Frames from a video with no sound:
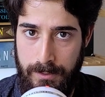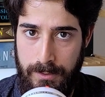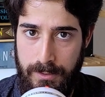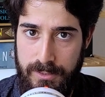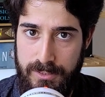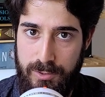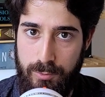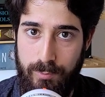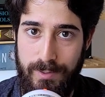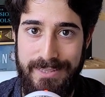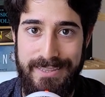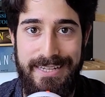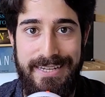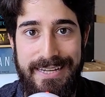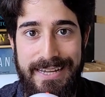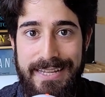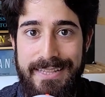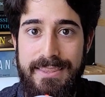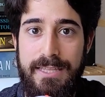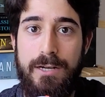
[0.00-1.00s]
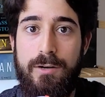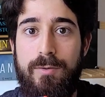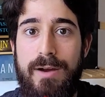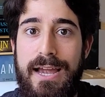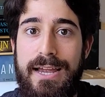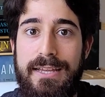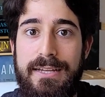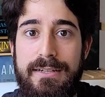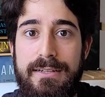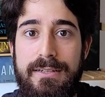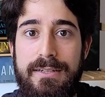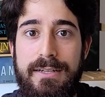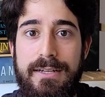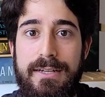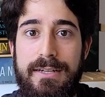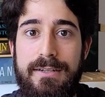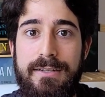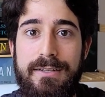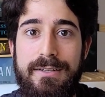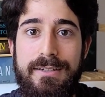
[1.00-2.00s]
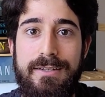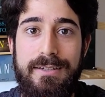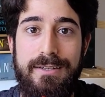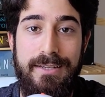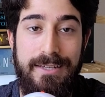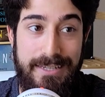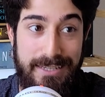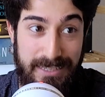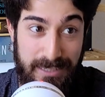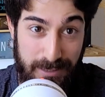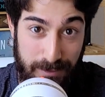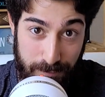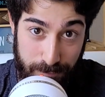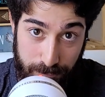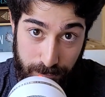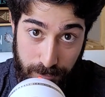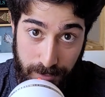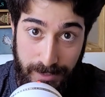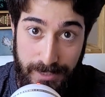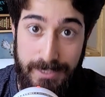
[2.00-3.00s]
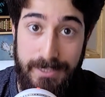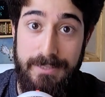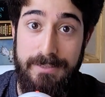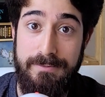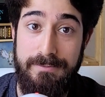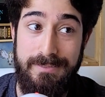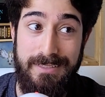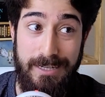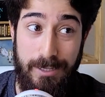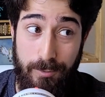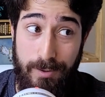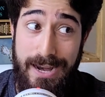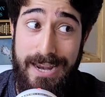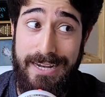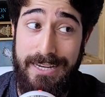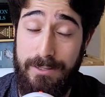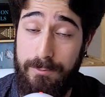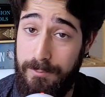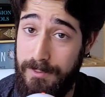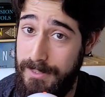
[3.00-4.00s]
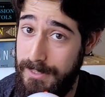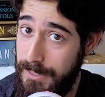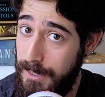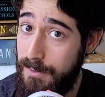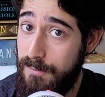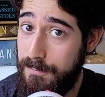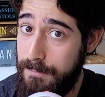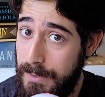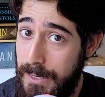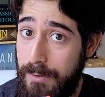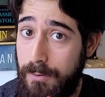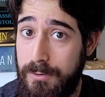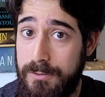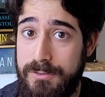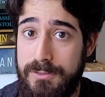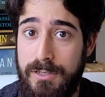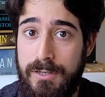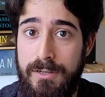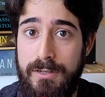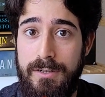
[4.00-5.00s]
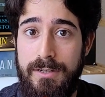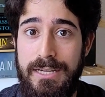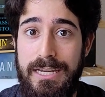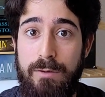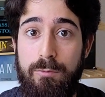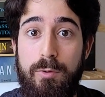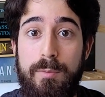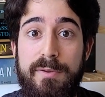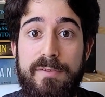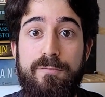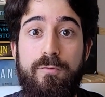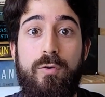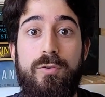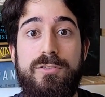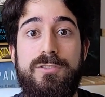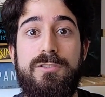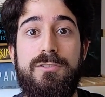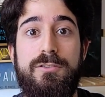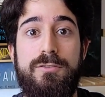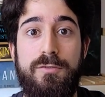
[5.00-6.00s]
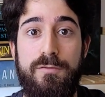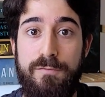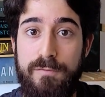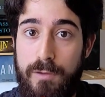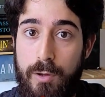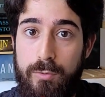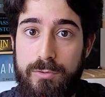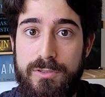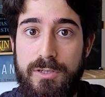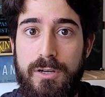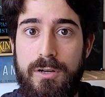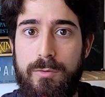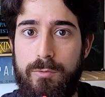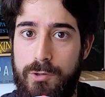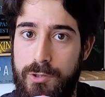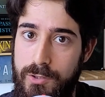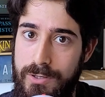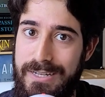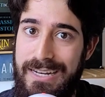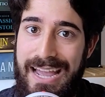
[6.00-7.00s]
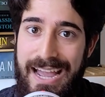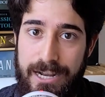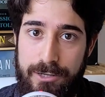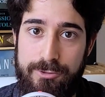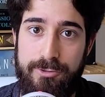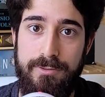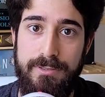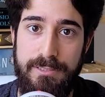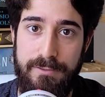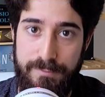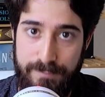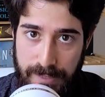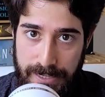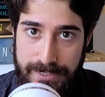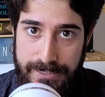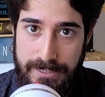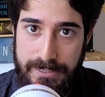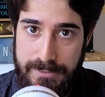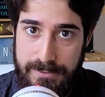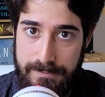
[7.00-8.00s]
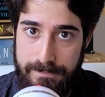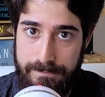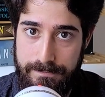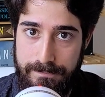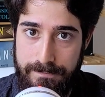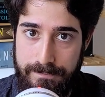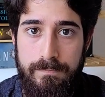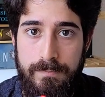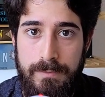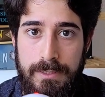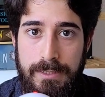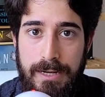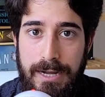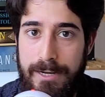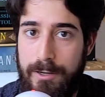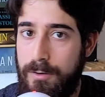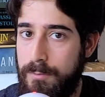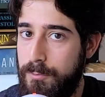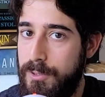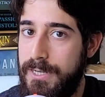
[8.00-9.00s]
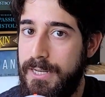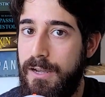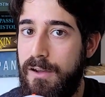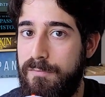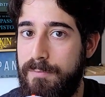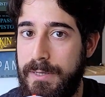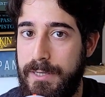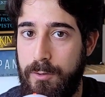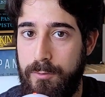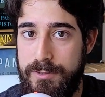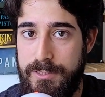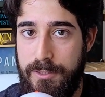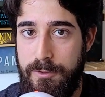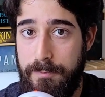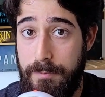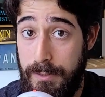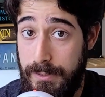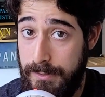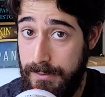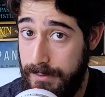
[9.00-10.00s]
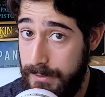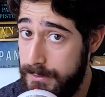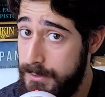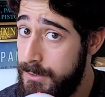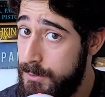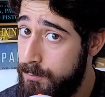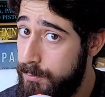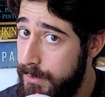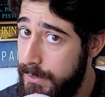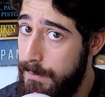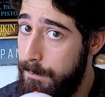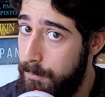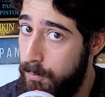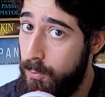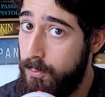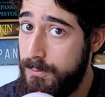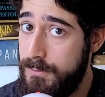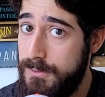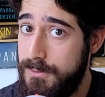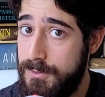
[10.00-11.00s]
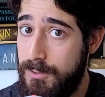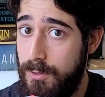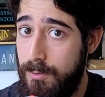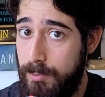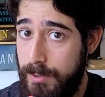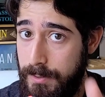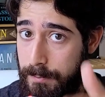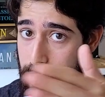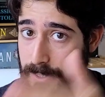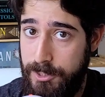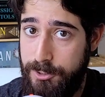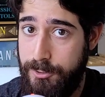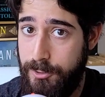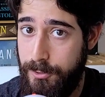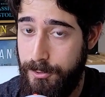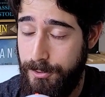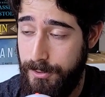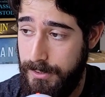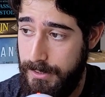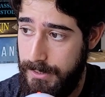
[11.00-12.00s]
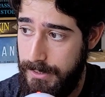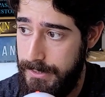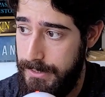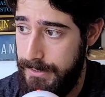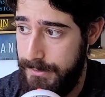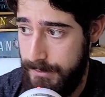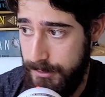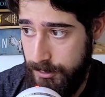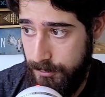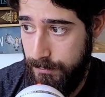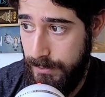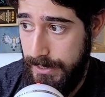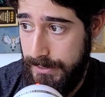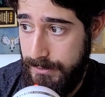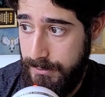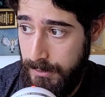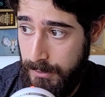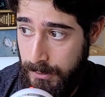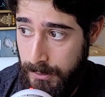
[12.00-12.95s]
So when they hit the Kraken, if you hit the Kraken with enough barrels, it will be forced to float where you can actually fight it. I know I'm reading off my notes here, but this is really important, so I want to make sure I get this right.